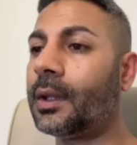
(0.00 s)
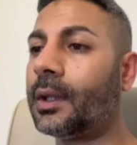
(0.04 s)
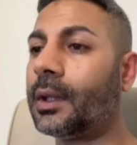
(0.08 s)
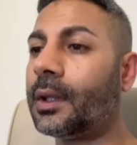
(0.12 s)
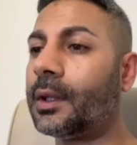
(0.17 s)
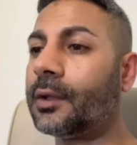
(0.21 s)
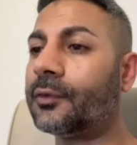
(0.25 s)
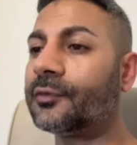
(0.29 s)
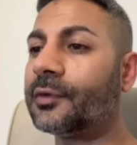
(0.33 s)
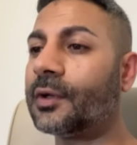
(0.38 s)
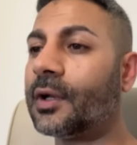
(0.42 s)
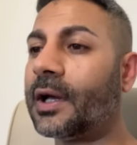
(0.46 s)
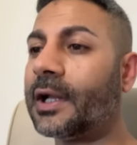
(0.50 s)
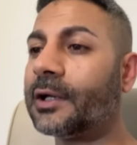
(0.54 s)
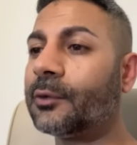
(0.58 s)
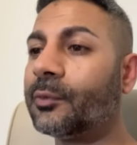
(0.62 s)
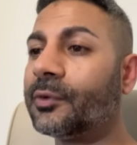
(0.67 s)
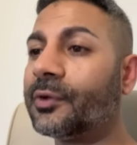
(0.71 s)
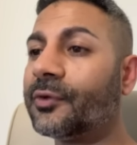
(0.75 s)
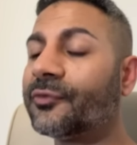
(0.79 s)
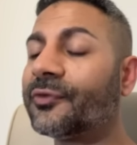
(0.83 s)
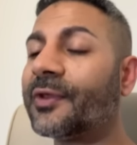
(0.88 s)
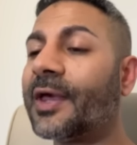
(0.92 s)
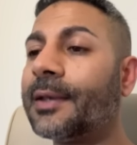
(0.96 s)
is lined with
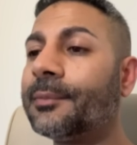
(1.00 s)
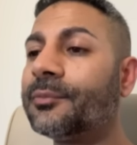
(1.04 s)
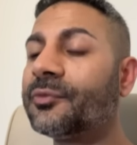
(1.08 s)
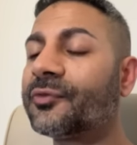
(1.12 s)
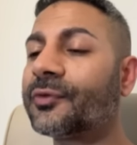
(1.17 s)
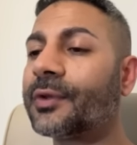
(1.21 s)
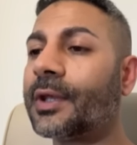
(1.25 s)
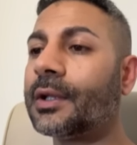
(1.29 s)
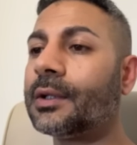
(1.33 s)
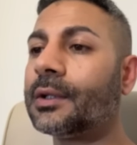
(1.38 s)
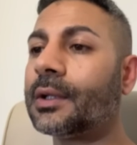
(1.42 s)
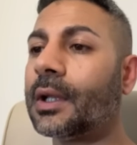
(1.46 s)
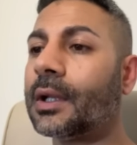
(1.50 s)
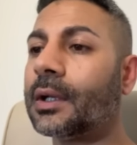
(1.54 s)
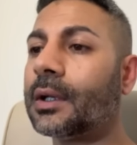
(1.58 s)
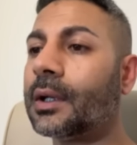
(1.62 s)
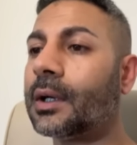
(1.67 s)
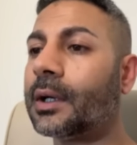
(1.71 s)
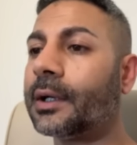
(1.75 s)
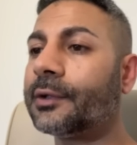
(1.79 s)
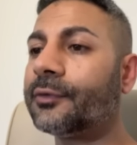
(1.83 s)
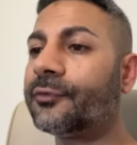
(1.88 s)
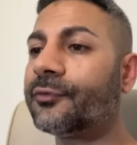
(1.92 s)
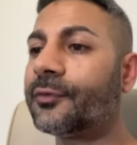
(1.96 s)
the same skin that
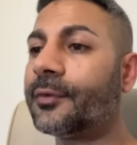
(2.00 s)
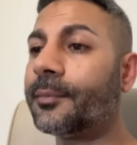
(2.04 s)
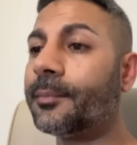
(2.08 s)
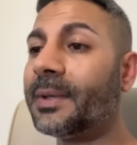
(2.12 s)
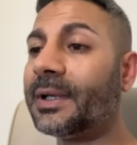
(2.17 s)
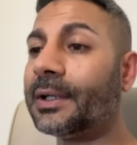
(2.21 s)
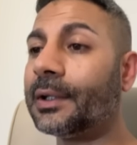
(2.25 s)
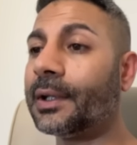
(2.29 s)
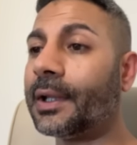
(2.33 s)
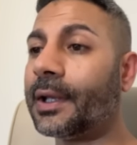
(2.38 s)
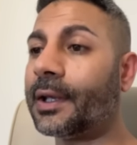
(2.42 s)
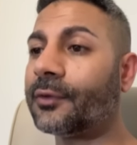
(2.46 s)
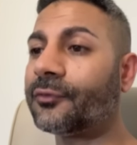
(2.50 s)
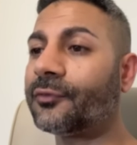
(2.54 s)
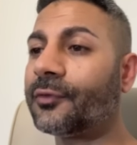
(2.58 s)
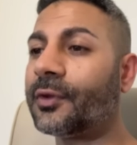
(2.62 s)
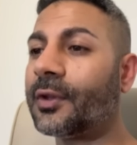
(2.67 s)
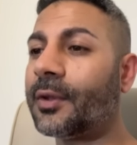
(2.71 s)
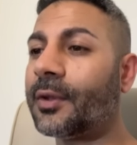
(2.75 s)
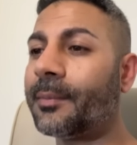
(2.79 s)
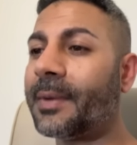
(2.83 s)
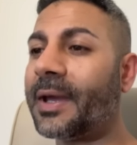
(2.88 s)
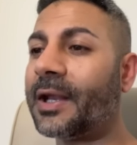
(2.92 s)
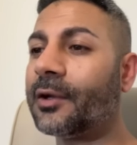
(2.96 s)
lines the middle ear, so
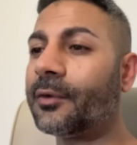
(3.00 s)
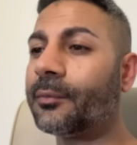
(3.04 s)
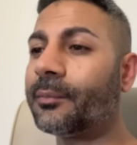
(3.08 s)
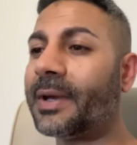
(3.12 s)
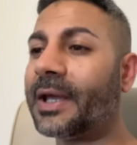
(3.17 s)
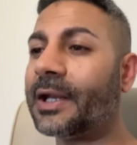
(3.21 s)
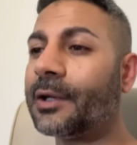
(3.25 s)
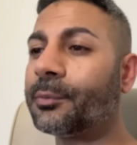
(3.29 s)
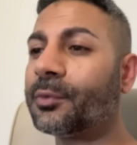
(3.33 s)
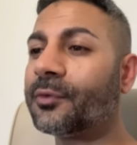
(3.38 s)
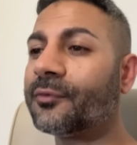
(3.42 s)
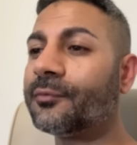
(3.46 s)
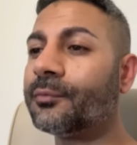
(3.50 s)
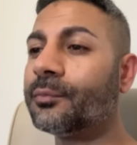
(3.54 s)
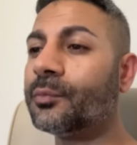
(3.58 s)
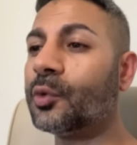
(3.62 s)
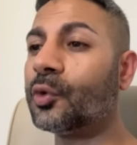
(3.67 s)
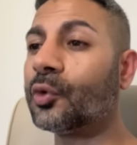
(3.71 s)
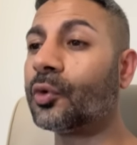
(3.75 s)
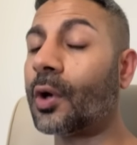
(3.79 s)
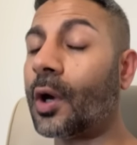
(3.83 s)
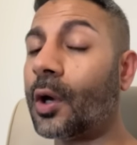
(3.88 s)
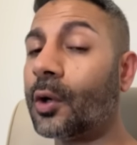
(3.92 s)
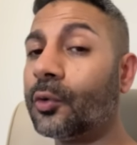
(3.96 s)
they're made up of
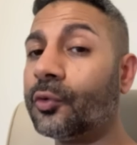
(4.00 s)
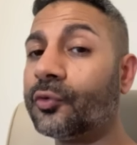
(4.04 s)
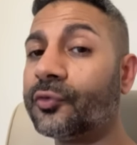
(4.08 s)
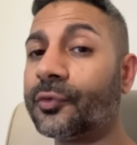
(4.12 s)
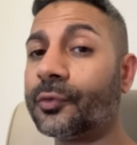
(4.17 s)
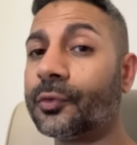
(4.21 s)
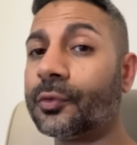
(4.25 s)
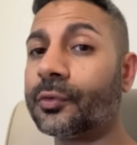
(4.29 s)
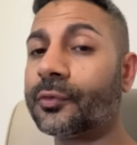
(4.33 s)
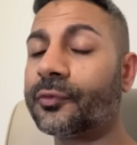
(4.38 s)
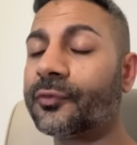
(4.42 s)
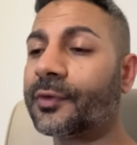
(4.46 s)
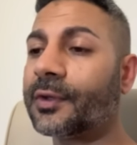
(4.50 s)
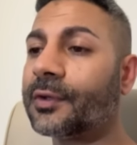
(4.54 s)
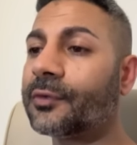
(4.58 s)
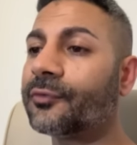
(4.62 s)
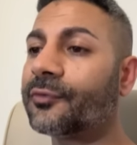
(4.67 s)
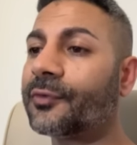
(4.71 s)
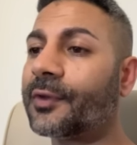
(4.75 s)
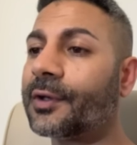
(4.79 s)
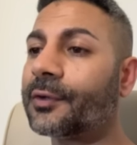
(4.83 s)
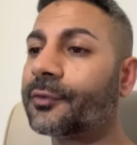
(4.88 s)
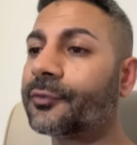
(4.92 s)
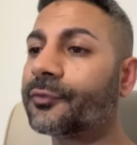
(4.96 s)
mucosal skin
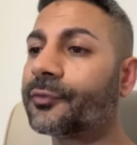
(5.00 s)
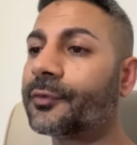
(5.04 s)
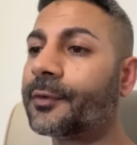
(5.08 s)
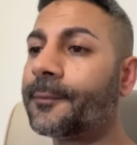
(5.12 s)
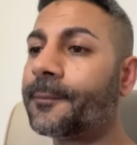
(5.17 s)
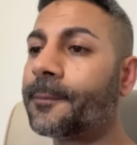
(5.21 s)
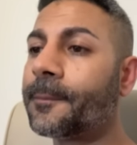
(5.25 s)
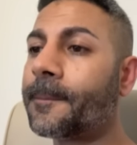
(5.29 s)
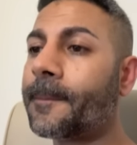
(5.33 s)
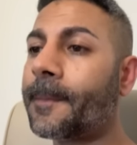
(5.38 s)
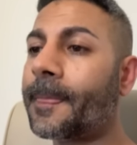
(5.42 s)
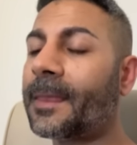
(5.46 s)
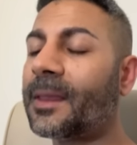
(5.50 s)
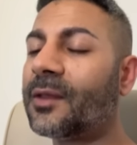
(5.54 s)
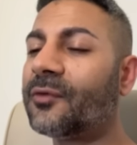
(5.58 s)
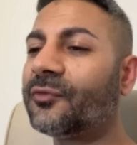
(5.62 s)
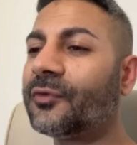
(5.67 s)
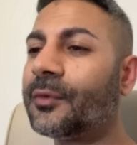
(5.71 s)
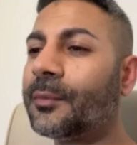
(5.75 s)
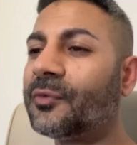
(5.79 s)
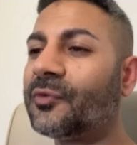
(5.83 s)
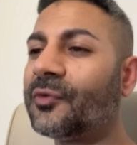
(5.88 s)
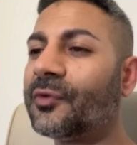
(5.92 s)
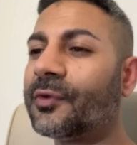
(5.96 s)
cells,
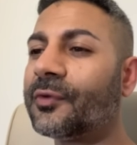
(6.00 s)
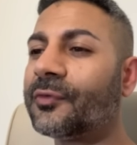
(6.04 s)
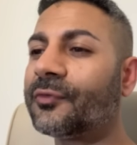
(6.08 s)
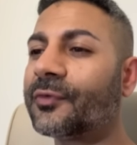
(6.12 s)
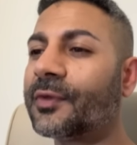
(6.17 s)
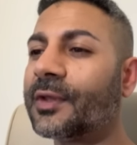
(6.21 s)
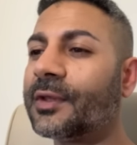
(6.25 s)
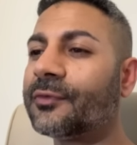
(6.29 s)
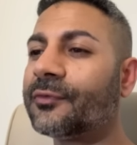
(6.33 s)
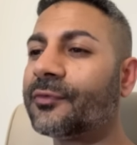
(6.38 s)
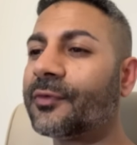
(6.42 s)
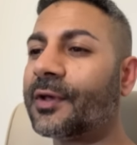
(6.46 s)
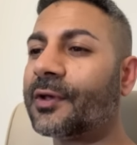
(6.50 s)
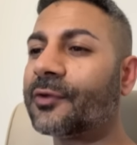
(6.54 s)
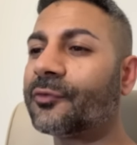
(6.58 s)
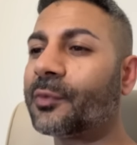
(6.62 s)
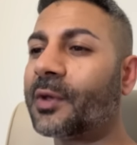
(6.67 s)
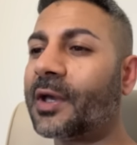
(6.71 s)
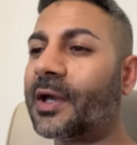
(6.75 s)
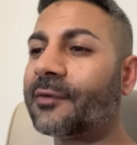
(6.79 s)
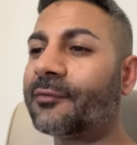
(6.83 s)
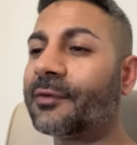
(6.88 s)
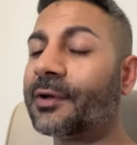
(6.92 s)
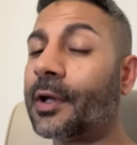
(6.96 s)
similar to the skin cells we
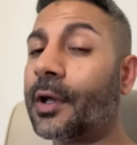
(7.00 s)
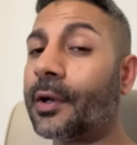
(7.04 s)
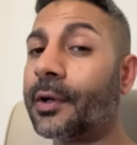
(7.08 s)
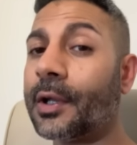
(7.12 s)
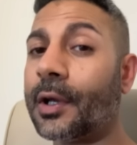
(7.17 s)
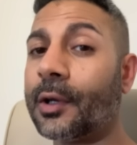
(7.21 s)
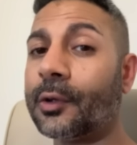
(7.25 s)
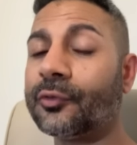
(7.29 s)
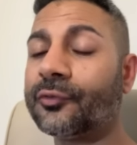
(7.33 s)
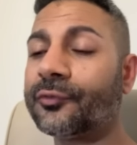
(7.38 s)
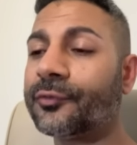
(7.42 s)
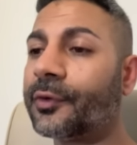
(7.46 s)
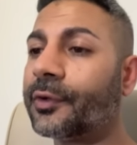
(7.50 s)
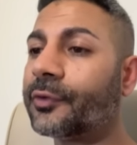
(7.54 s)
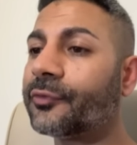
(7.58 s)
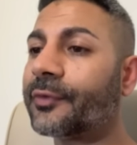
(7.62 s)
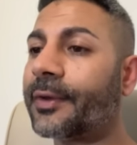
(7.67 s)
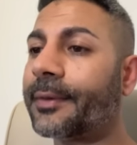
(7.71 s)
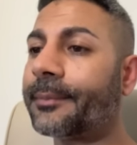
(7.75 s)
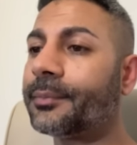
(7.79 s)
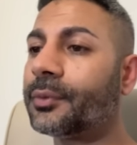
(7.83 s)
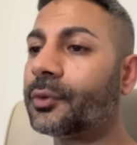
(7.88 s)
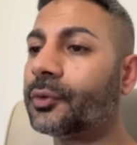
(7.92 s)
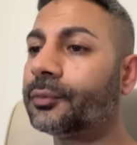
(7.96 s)
have in our nose, for
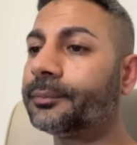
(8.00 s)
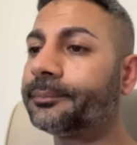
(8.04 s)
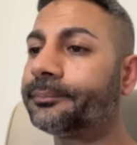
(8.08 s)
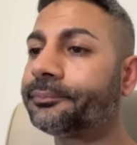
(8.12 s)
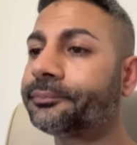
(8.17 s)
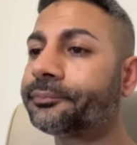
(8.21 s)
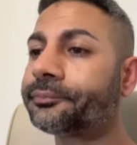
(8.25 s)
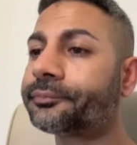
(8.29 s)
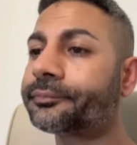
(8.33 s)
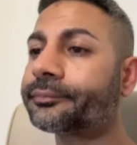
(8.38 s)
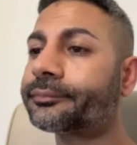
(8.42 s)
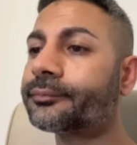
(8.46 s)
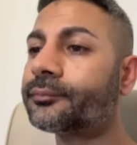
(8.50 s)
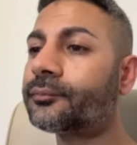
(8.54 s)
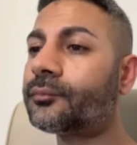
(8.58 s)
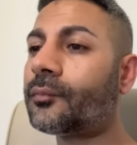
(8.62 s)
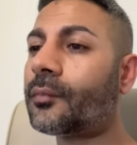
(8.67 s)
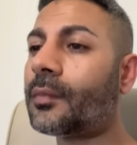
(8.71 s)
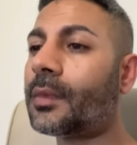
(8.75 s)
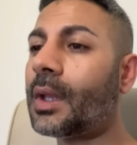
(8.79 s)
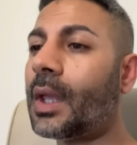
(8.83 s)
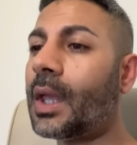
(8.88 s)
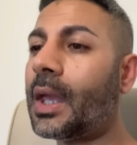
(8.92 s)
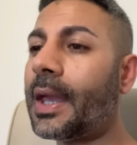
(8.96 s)
example.
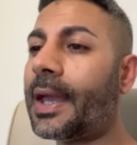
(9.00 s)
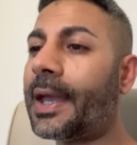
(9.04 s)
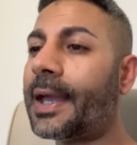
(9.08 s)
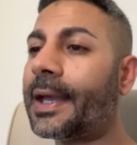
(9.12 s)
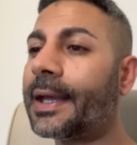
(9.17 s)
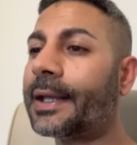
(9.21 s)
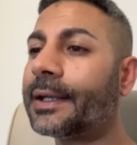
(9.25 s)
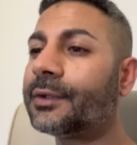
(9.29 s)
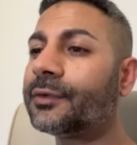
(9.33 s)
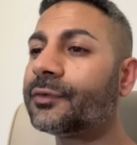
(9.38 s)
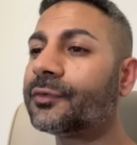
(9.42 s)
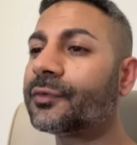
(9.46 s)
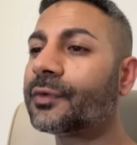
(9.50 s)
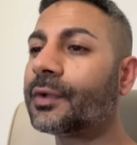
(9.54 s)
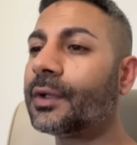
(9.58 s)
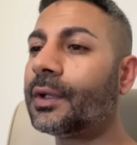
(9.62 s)
And